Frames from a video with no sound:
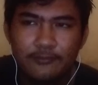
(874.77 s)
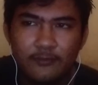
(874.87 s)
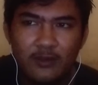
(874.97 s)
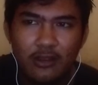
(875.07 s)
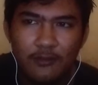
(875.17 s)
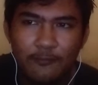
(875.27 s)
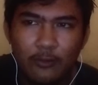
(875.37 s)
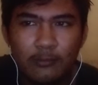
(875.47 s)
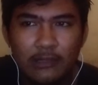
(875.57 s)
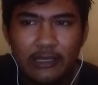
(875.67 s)

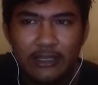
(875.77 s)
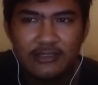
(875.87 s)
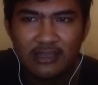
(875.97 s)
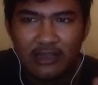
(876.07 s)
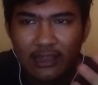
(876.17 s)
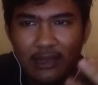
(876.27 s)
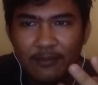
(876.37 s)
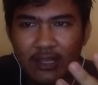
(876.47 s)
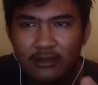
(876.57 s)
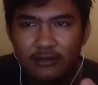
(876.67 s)
Vocabulary is an element
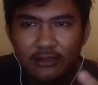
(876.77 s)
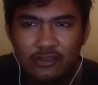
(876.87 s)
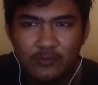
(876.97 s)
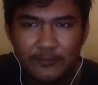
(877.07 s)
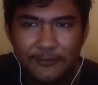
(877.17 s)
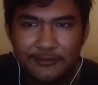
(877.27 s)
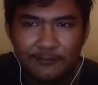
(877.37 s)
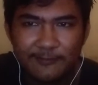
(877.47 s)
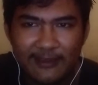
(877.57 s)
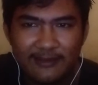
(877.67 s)
that supports of
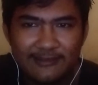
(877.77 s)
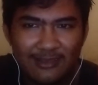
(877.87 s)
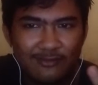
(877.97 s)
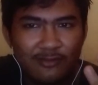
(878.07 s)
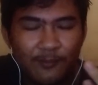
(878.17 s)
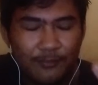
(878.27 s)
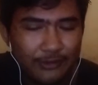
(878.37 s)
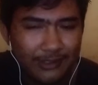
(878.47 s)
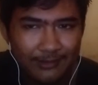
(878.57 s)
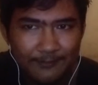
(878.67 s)
English component.
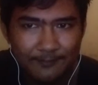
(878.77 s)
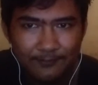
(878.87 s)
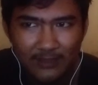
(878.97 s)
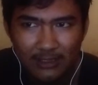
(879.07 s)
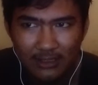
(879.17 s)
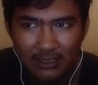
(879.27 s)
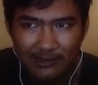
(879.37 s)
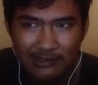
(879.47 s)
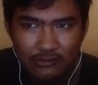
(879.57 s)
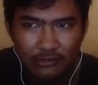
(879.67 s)
If
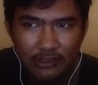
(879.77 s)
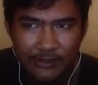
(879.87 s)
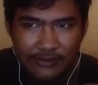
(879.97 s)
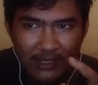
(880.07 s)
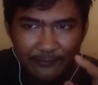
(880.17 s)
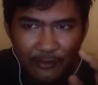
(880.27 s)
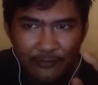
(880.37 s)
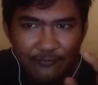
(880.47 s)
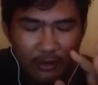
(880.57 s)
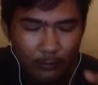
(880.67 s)
students have more
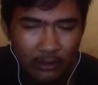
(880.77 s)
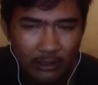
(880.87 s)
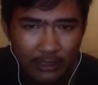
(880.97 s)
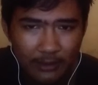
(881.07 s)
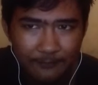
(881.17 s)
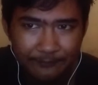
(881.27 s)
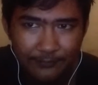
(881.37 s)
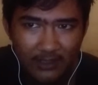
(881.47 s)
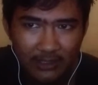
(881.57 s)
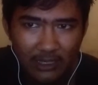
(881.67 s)
vocabulary,
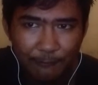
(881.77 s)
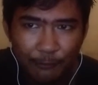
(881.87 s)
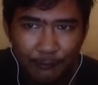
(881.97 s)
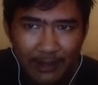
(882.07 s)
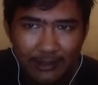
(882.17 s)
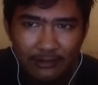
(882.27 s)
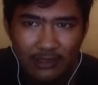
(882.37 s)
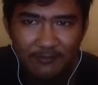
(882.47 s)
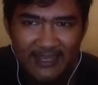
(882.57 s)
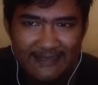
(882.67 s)
it will make them
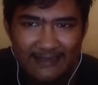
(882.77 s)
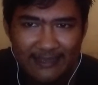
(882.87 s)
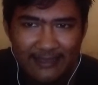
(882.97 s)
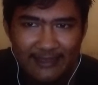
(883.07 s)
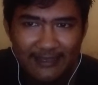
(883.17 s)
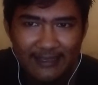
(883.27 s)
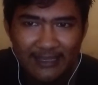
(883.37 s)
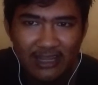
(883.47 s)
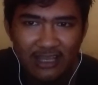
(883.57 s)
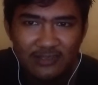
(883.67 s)
easily in
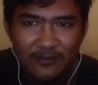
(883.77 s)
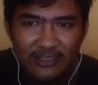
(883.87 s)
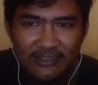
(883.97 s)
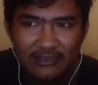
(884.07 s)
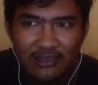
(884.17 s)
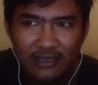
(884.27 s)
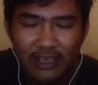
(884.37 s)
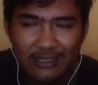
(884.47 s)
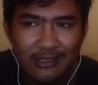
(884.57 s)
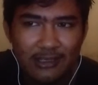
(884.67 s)
expressing their ideas.